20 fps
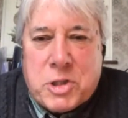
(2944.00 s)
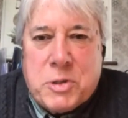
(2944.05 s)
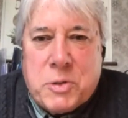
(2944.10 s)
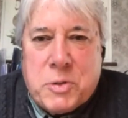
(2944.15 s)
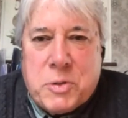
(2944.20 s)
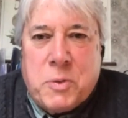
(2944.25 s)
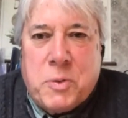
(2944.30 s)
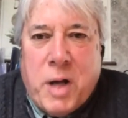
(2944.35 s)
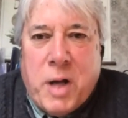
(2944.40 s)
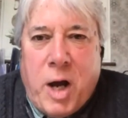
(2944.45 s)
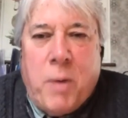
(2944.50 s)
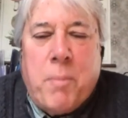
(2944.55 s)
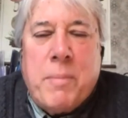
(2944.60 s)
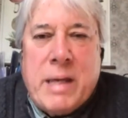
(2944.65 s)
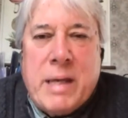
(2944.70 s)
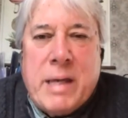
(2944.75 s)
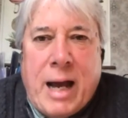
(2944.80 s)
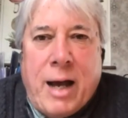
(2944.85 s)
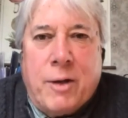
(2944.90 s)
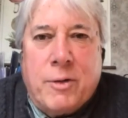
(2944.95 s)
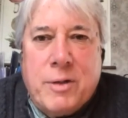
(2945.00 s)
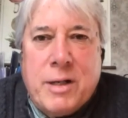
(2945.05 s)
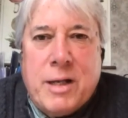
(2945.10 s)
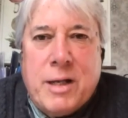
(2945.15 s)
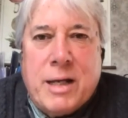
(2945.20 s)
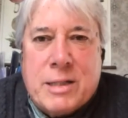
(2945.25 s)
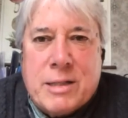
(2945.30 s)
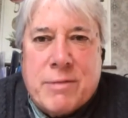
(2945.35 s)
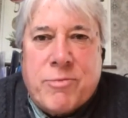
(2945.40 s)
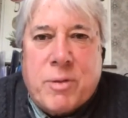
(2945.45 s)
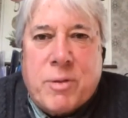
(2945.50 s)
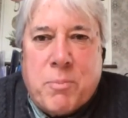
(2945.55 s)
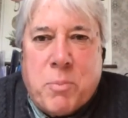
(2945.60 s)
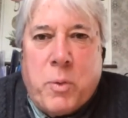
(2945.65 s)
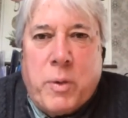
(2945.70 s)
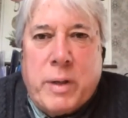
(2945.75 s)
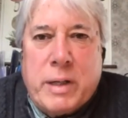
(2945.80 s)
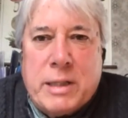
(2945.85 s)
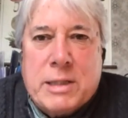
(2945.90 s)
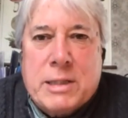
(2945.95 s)
to help me out at different
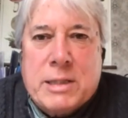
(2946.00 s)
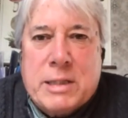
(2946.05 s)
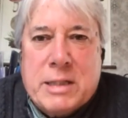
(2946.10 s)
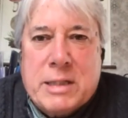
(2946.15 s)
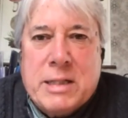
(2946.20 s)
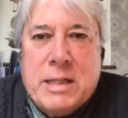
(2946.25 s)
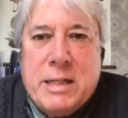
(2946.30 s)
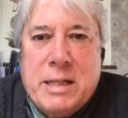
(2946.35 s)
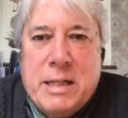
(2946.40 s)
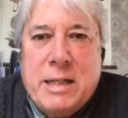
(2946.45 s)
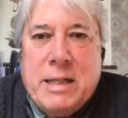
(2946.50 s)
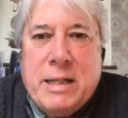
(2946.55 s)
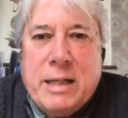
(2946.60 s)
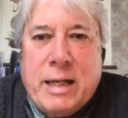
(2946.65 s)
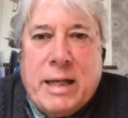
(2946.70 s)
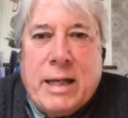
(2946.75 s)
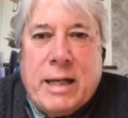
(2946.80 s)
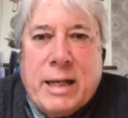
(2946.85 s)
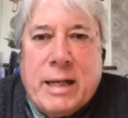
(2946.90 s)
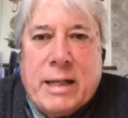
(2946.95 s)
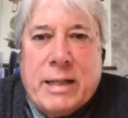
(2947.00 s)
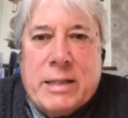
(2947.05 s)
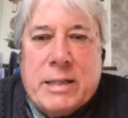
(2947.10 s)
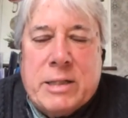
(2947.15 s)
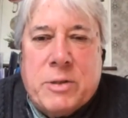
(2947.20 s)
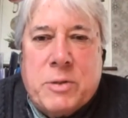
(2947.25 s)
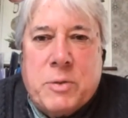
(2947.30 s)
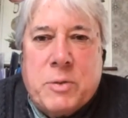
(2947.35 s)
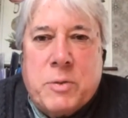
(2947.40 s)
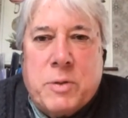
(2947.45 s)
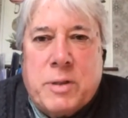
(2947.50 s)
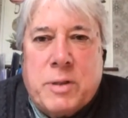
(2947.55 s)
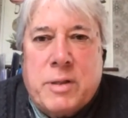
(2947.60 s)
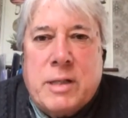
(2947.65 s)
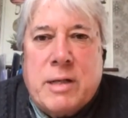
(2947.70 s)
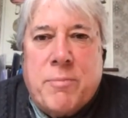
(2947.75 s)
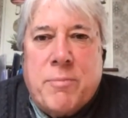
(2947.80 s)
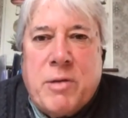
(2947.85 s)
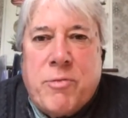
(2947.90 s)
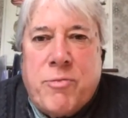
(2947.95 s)
points and to
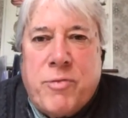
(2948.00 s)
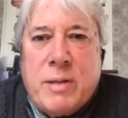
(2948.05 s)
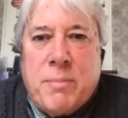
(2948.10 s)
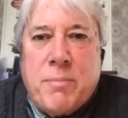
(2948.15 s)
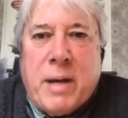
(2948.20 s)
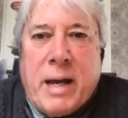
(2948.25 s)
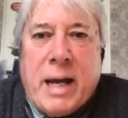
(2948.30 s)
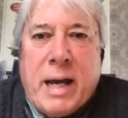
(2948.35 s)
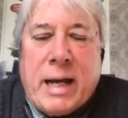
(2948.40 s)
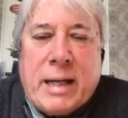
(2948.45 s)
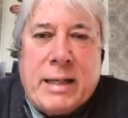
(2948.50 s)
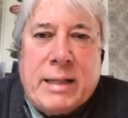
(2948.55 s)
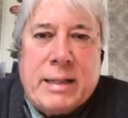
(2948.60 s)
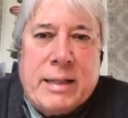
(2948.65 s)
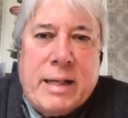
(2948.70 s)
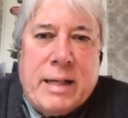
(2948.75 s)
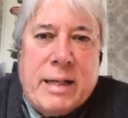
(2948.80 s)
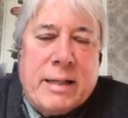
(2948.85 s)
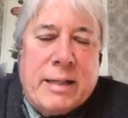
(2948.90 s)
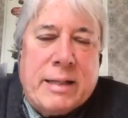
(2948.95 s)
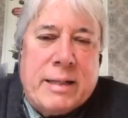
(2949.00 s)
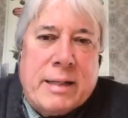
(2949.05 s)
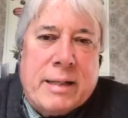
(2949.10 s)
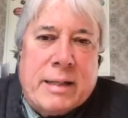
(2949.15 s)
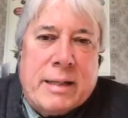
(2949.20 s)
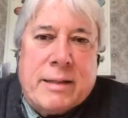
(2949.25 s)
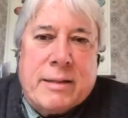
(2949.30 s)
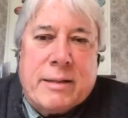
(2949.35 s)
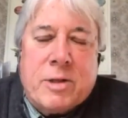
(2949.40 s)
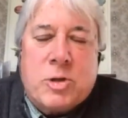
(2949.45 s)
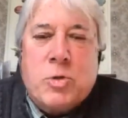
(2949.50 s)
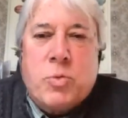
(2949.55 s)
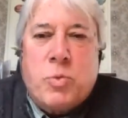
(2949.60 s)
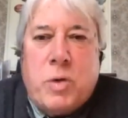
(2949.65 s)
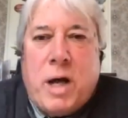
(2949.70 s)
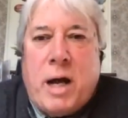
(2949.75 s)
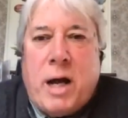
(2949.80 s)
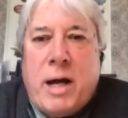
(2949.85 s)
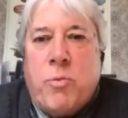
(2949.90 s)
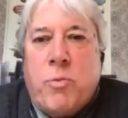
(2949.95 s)
give me feedback and and uh, there's
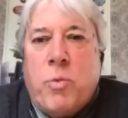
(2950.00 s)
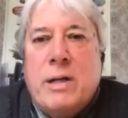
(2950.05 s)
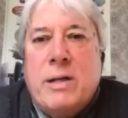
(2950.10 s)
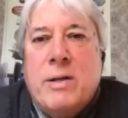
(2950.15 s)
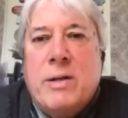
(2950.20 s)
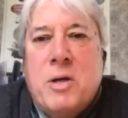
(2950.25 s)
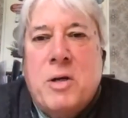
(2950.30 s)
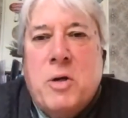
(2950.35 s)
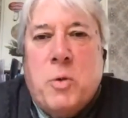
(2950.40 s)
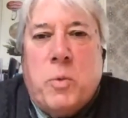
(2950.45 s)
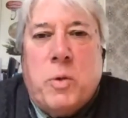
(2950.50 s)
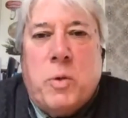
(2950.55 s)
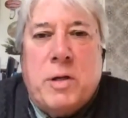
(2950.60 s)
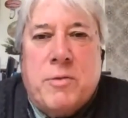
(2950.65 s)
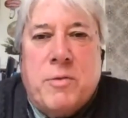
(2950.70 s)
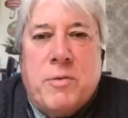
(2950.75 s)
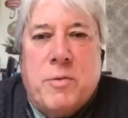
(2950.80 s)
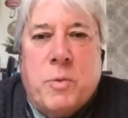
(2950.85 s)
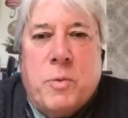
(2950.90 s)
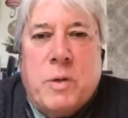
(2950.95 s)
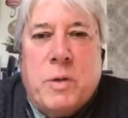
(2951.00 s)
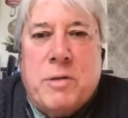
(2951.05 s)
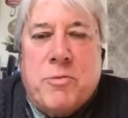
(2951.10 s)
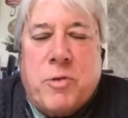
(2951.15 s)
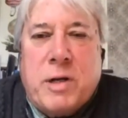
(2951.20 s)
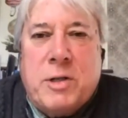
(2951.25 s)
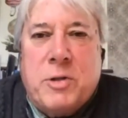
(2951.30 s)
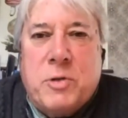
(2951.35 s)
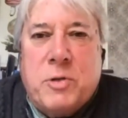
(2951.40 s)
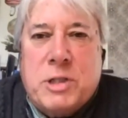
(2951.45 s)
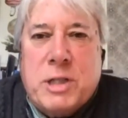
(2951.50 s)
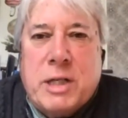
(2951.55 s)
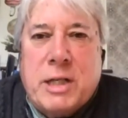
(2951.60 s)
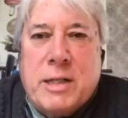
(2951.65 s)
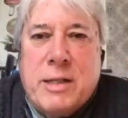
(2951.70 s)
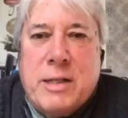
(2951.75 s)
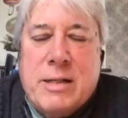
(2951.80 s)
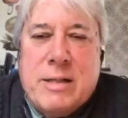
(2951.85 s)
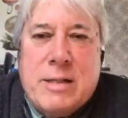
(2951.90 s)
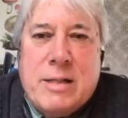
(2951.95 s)
I have one one one friend who
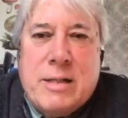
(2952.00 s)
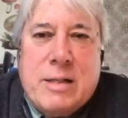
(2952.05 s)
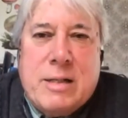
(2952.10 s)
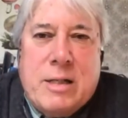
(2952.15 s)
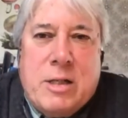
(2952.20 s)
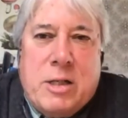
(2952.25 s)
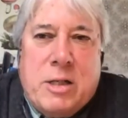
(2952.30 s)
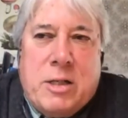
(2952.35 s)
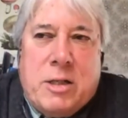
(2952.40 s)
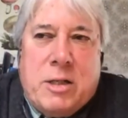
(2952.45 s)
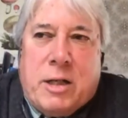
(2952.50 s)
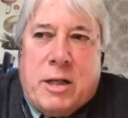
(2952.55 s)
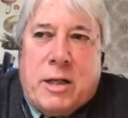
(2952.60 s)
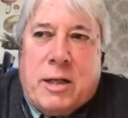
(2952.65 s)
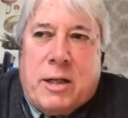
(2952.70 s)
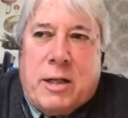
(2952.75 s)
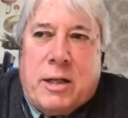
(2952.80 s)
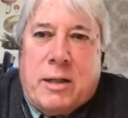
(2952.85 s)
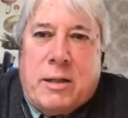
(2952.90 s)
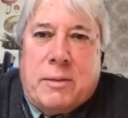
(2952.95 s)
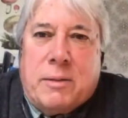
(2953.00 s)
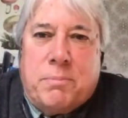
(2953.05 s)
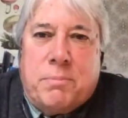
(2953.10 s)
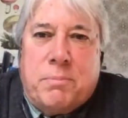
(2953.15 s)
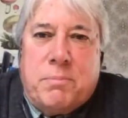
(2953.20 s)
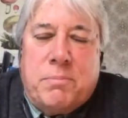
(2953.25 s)
said uh,